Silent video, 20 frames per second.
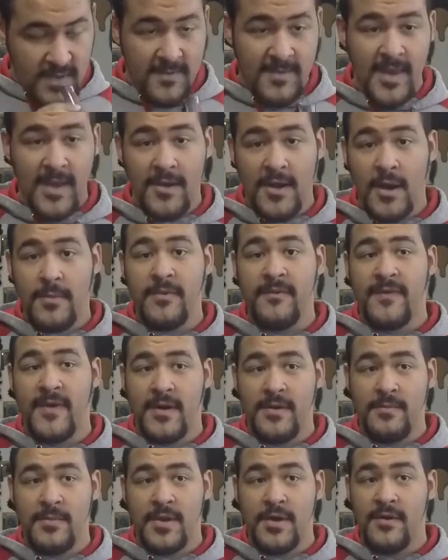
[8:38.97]
Yeah, it would help if I
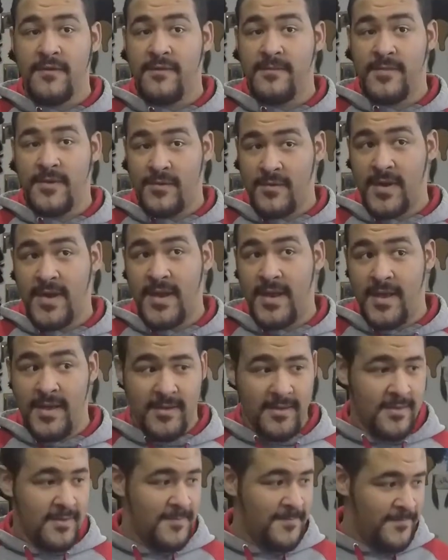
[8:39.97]
would blow it from the right
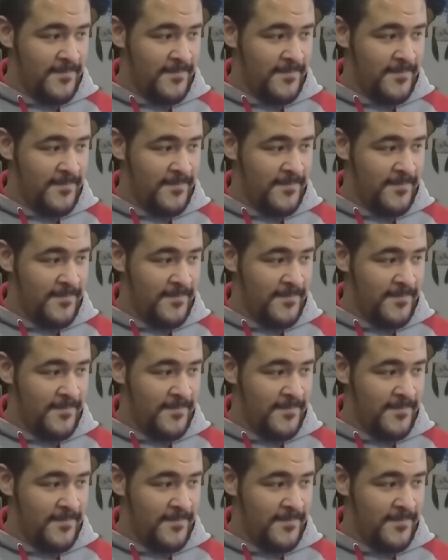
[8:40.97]
end.